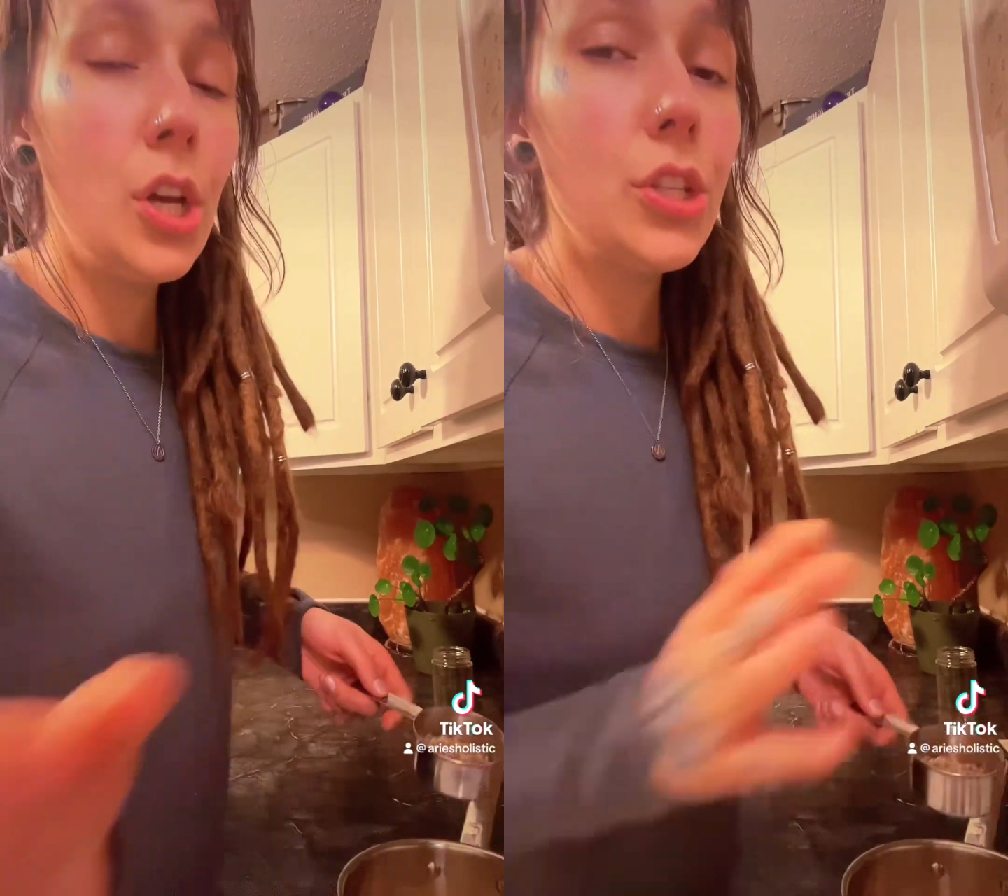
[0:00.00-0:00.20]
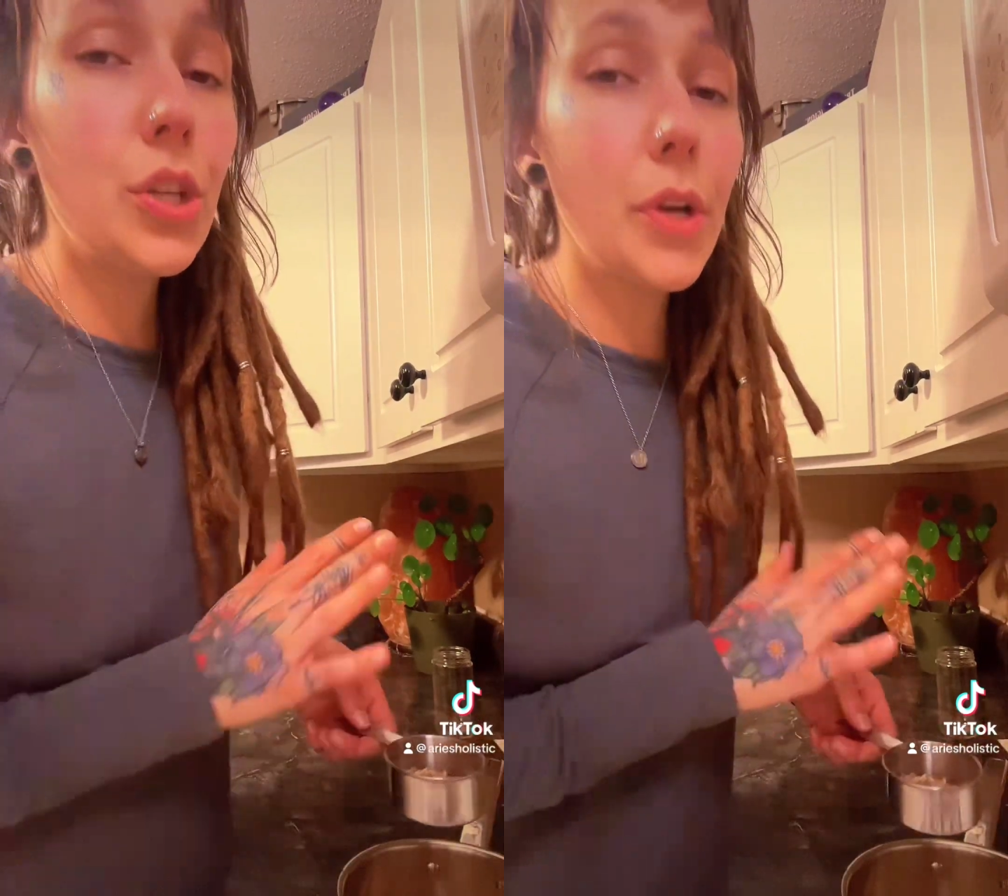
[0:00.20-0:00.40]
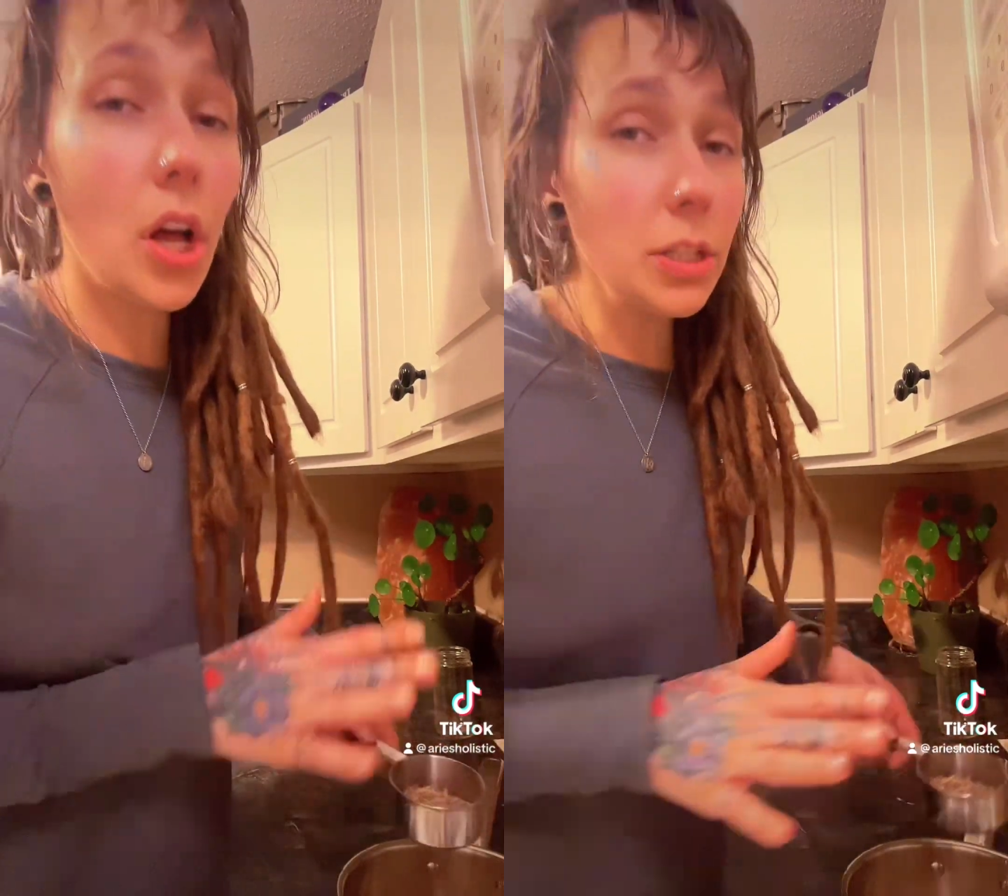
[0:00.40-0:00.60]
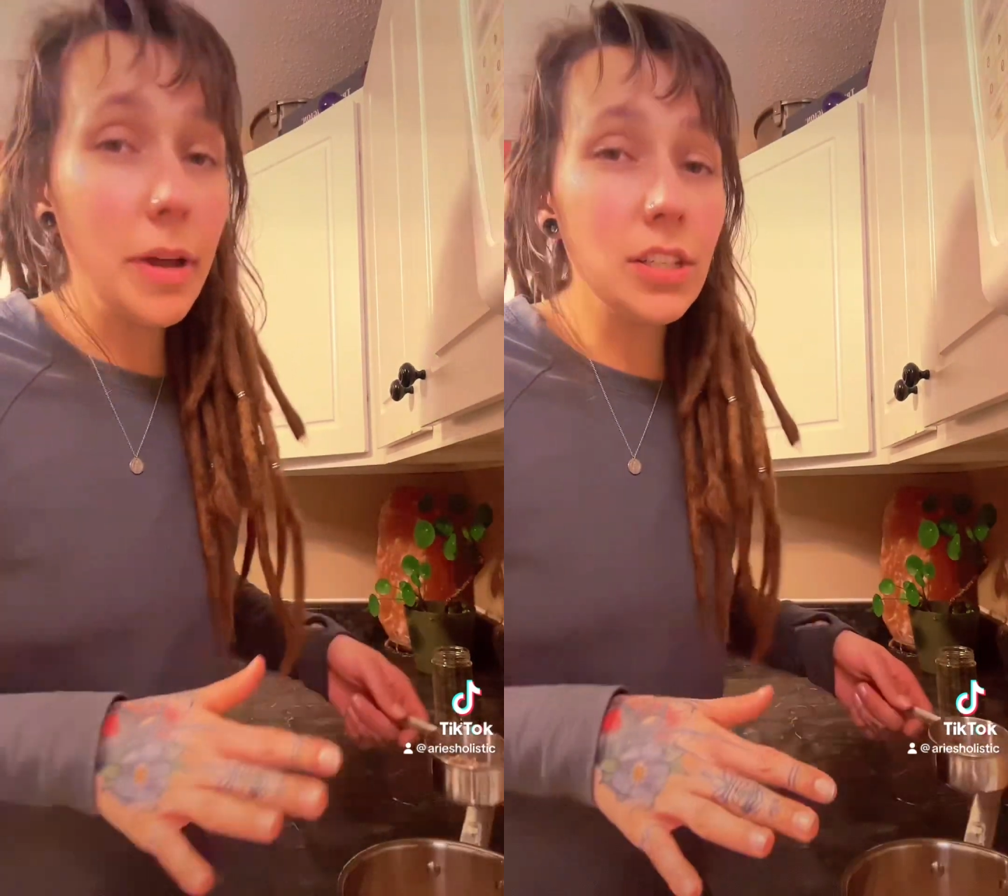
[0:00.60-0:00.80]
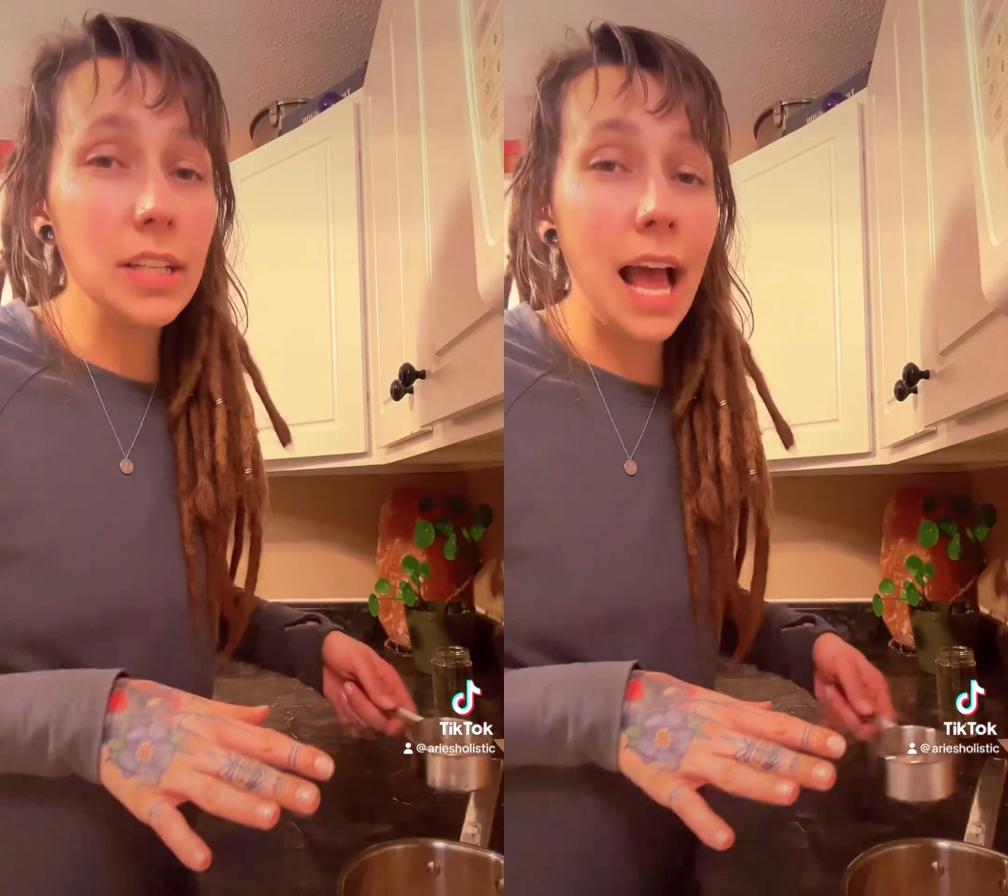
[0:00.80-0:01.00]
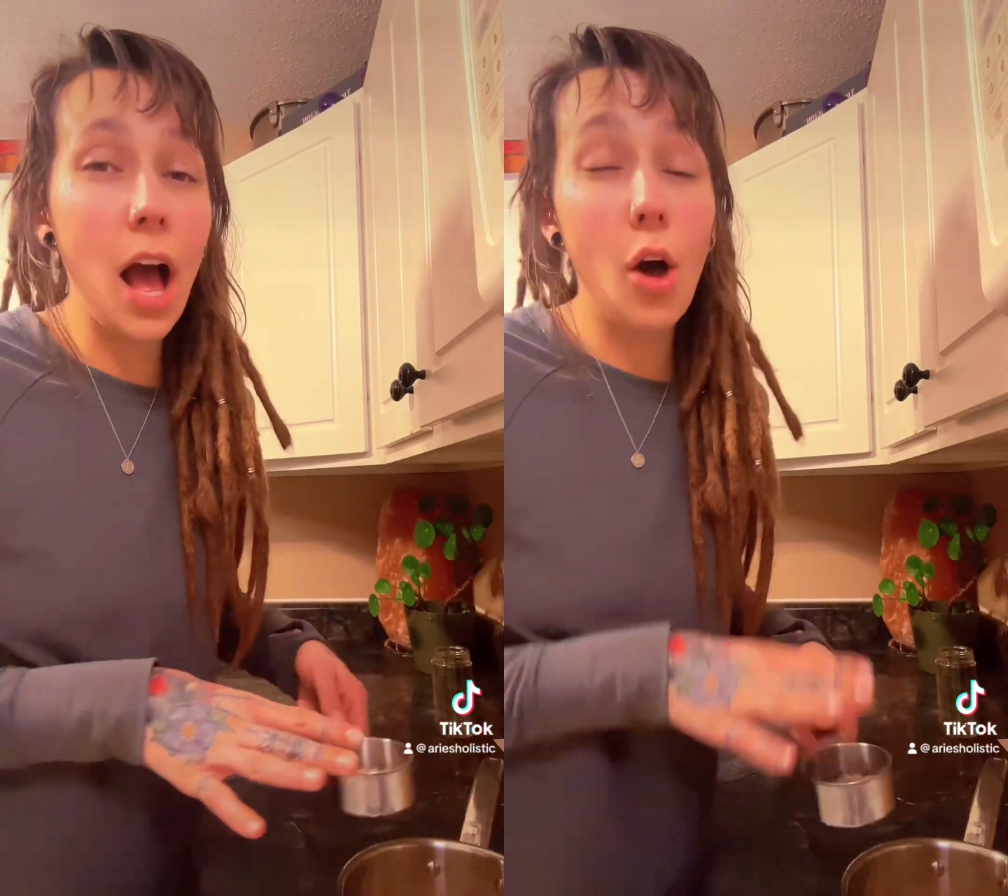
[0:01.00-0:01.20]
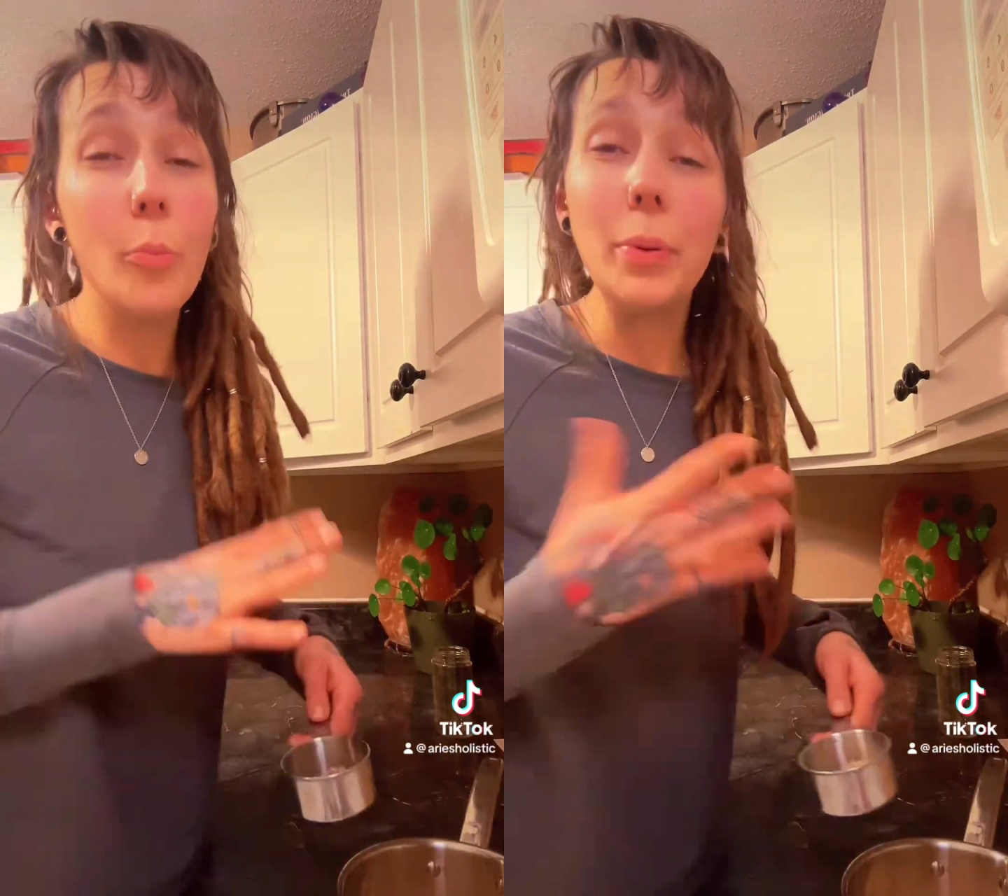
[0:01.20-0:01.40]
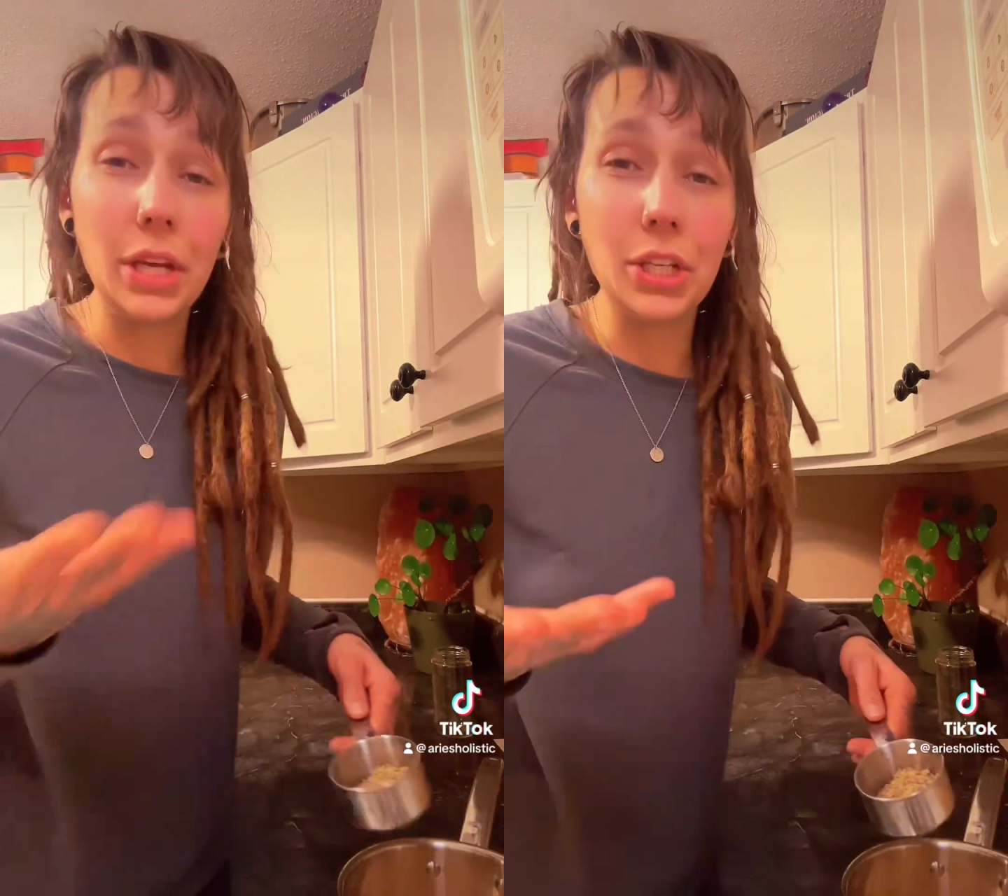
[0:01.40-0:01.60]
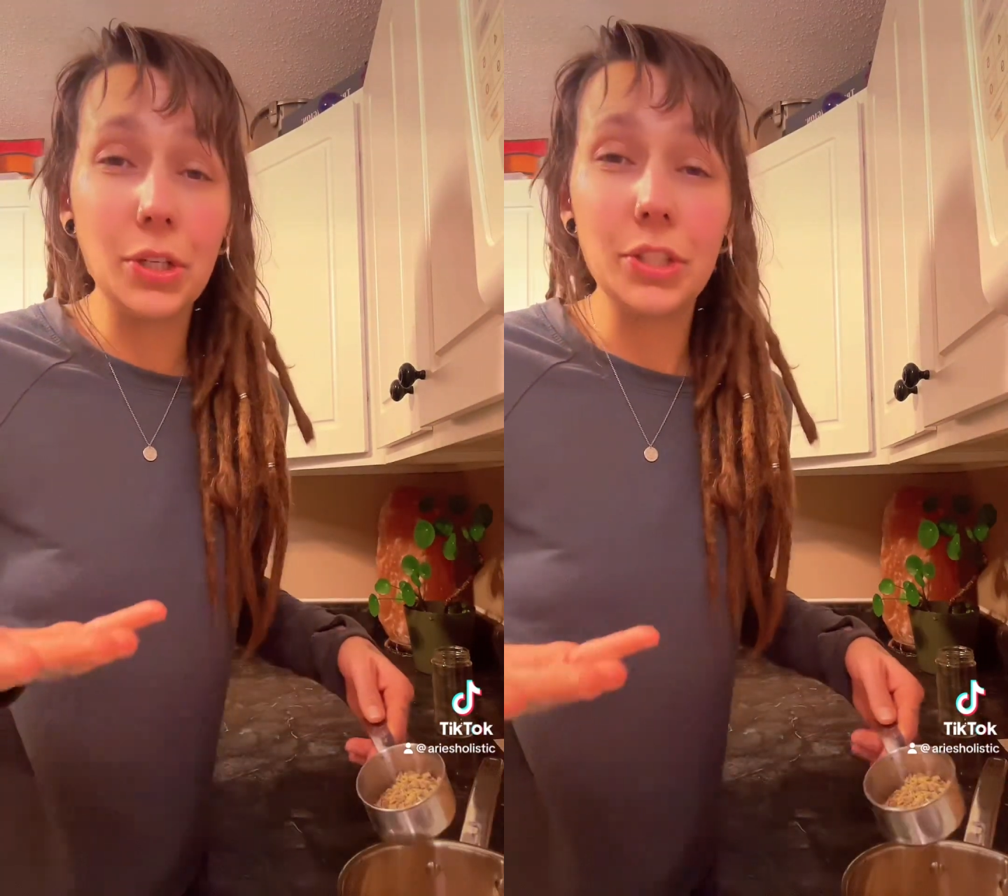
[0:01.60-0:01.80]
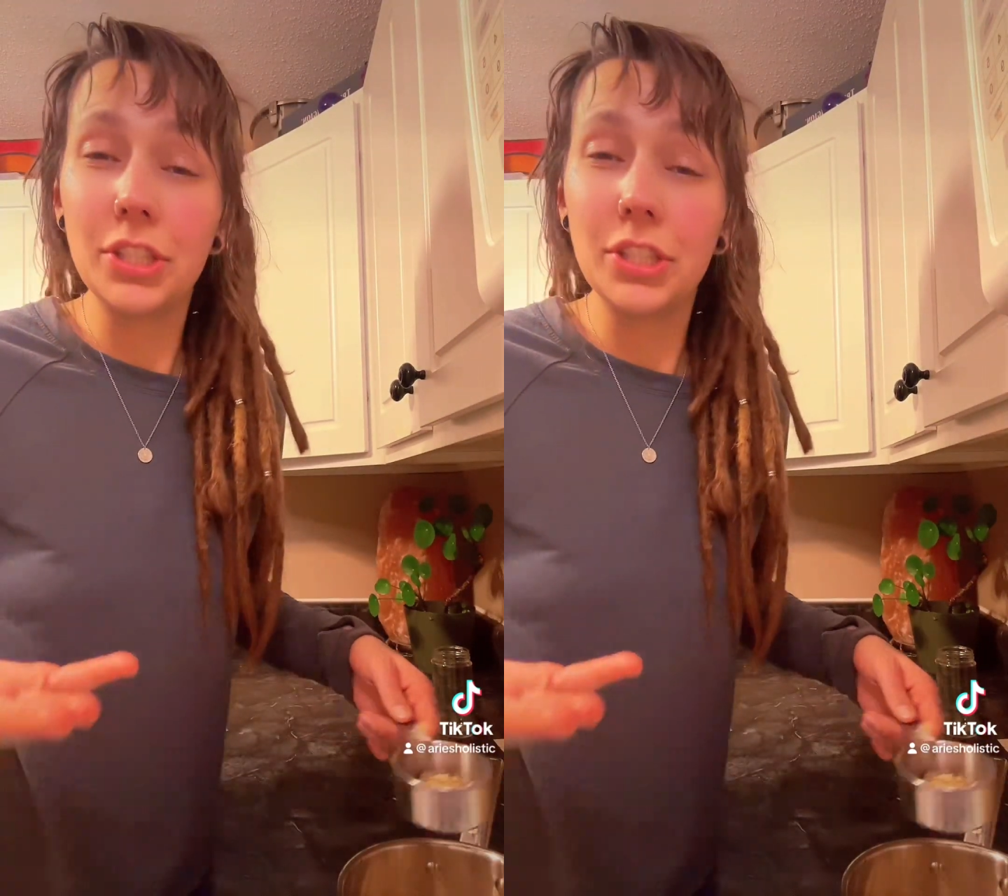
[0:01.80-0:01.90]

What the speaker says: So it all depends on how big